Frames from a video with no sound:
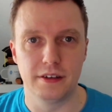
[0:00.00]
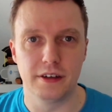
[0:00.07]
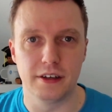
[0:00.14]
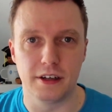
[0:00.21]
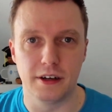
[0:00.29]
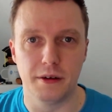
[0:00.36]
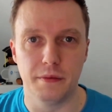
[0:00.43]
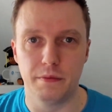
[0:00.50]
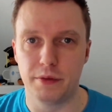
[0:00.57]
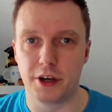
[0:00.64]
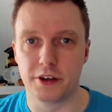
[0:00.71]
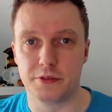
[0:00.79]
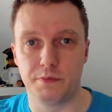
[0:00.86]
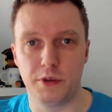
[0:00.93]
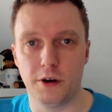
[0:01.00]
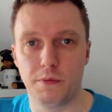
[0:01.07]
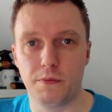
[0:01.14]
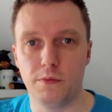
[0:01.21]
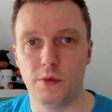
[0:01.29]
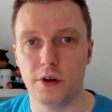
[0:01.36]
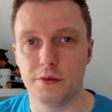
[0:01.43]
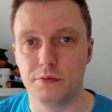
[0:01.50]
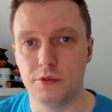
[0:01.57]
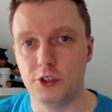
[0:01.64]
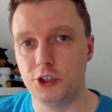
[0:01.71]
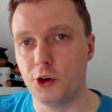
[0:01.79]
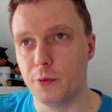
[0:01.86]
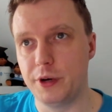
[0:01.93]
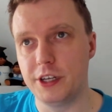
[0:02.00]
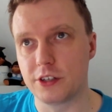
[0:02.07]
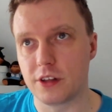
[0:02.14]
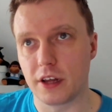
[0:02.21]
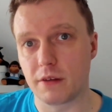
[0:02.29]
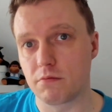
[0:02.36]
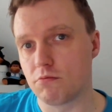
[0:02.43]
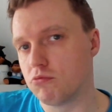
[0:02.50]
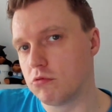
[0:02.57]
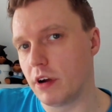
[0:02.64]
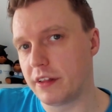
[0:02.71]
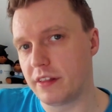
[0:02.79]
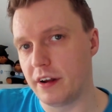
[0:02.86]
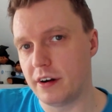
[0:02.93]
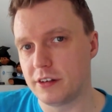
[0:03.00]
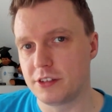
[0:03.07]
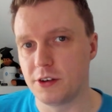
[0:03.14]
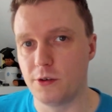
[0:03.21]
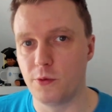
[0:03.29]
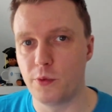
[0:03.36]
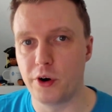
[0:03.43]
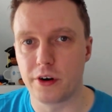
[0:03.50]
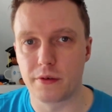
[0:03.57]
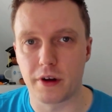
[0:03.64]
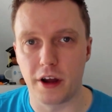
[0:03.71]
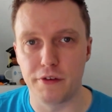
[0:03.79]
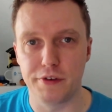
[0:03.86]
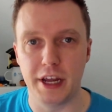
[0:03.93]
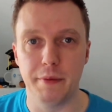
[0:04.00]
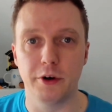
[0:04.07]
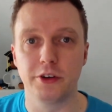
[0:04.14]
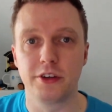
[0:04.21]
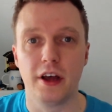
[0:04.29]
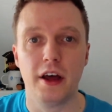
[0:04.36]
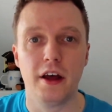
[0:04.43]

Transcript: um, because you know we're Germany is like right there, so we're kind of neighbors.